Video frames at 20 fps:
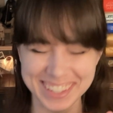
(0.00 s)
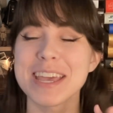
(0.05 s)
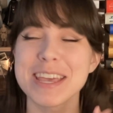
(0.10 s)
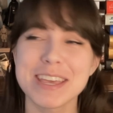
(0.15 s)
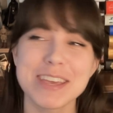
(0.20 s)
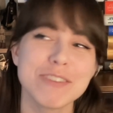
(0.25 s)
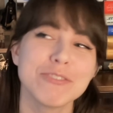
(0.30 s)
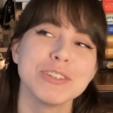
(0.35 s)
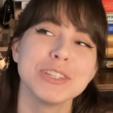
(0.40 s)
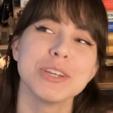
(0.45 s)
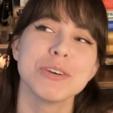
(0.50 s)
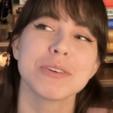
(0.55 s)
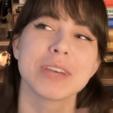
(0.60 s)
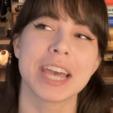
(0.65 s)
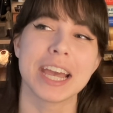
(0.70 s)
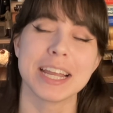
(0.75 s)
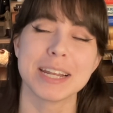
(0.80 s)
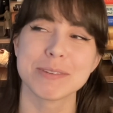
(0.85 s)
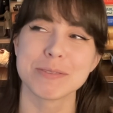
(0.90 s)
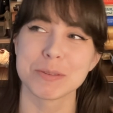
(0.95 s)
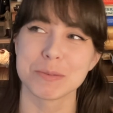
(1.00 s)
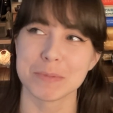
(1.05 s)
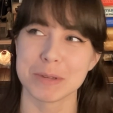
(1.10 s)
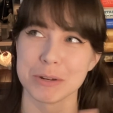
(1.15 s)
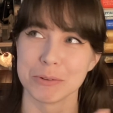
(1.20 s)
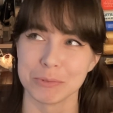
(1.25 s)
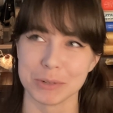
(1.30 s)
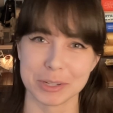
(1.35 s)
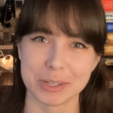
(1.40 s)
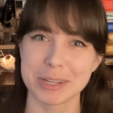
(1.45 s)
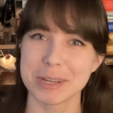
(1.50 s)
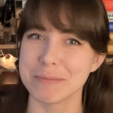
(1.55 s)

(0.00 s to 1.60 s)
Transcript: Even though Kanan was being really